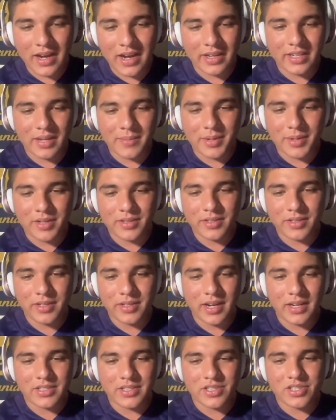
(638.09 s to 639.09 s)

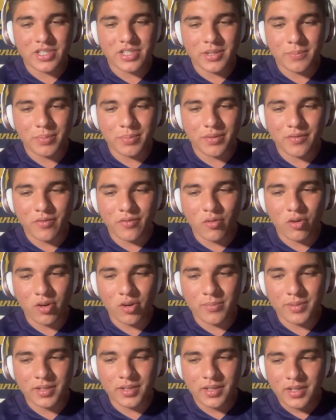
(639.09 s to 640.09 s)
academically, I just didn't
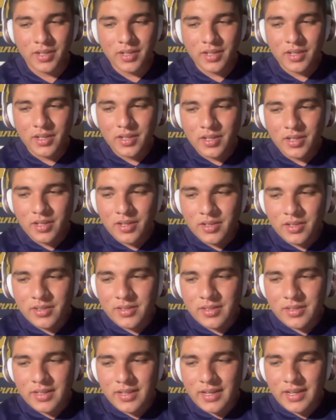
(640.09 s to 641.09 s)
perform
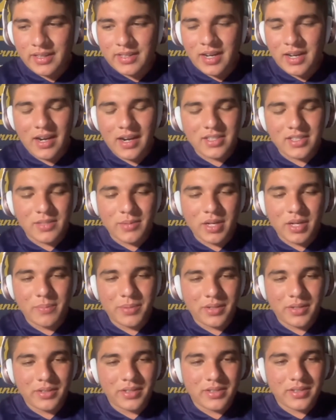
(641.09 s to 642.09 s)
at the highest of my
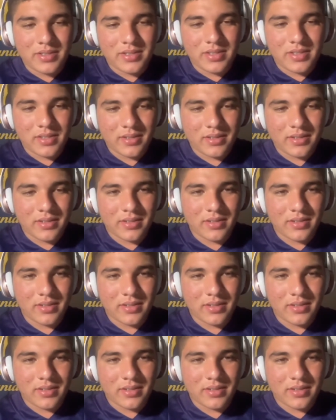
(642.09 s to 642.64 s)
abilities.